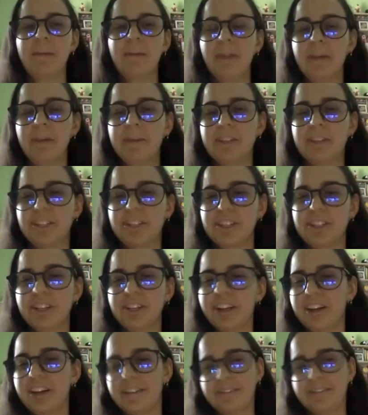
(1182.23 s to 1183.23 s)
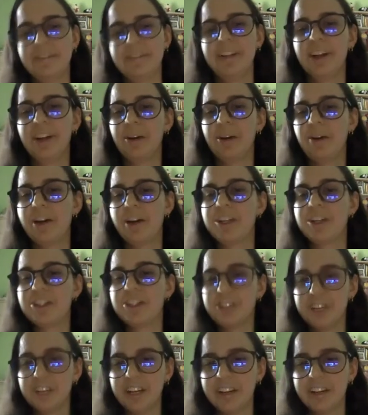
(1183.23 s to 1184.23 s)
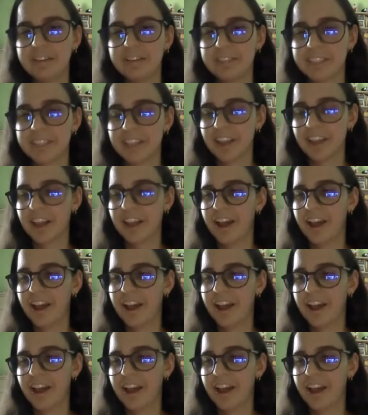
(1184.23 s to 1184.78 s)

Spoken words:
maybe she, achieves